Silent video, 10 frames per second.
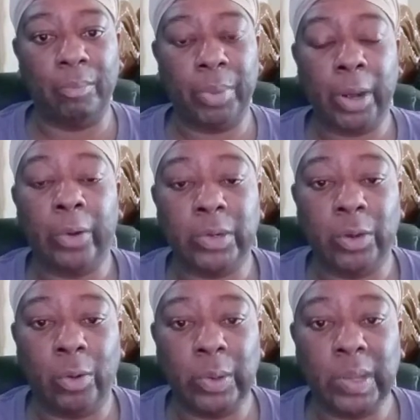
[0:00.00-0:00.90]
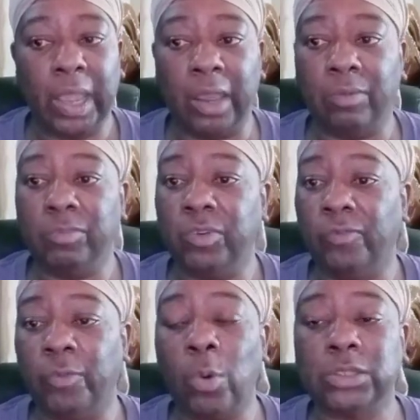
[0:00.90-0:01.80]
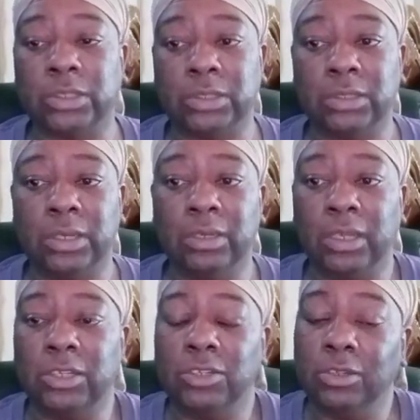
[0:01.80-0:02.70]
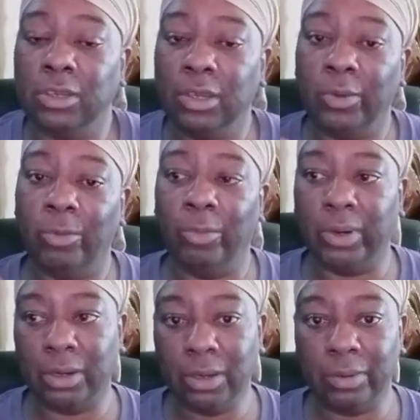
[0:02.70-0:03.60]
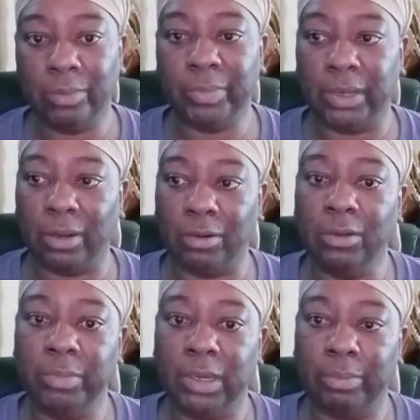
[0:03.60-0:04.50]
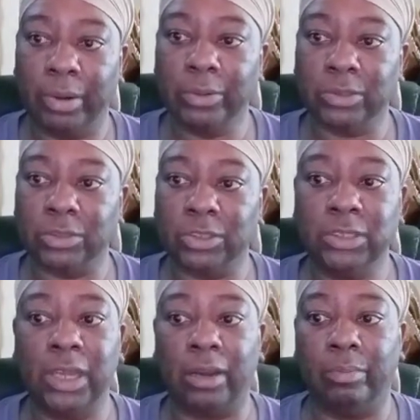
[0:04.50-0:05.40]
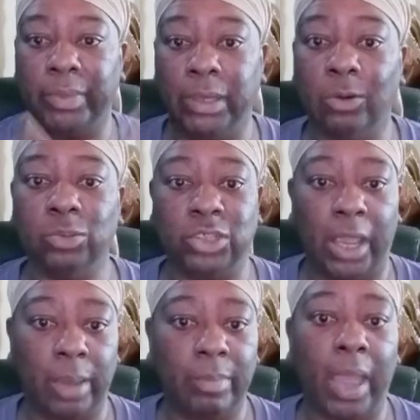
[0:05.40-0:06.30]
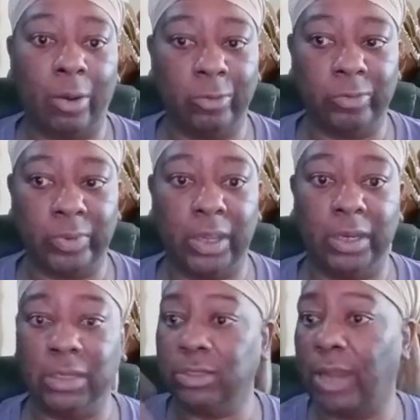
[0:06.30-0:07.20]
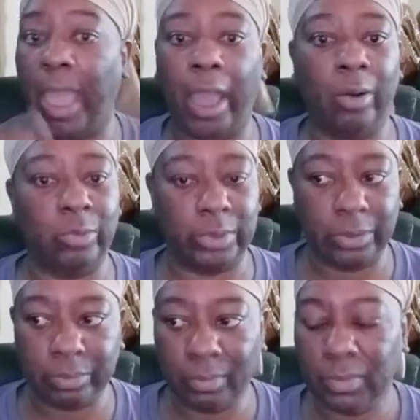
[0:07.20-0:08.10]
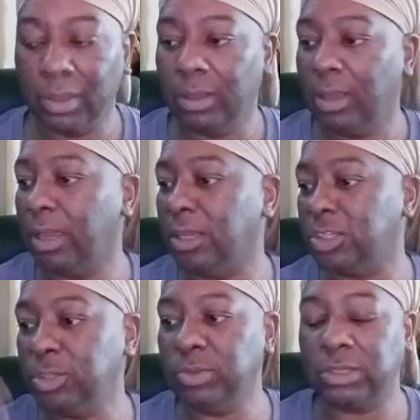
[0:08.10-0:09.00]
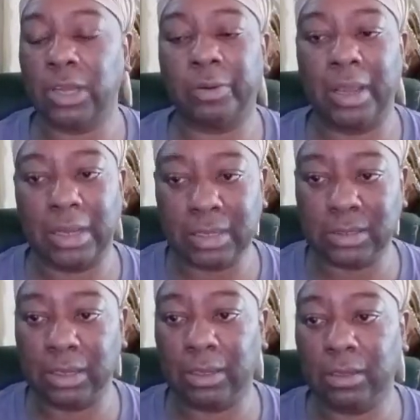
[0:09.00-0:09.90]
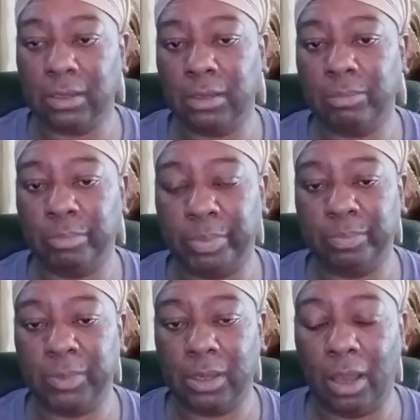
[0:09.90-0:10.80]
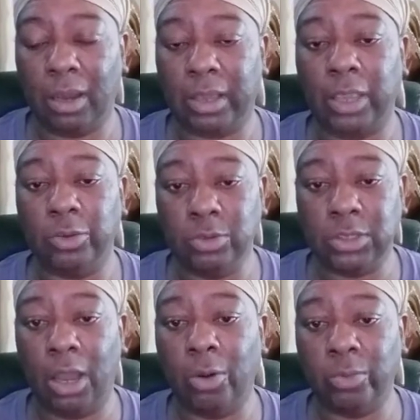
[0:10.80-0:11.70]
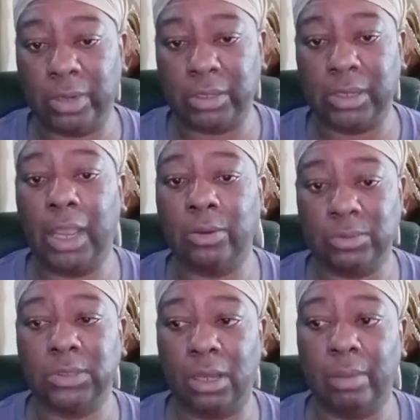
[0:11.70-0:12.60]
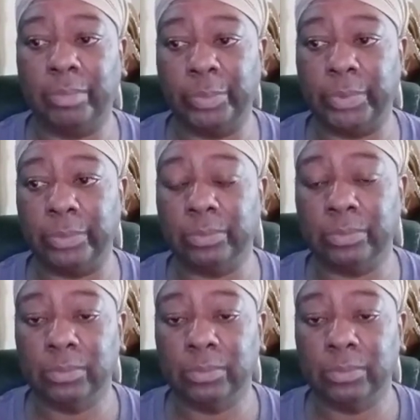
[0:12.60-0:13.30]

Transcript: paranoid and the voices. And then with her being a little bitty person, she got a big old giant mouth and it's loud. And she just told me, I said, Carla, can you tone it down some, boo boo?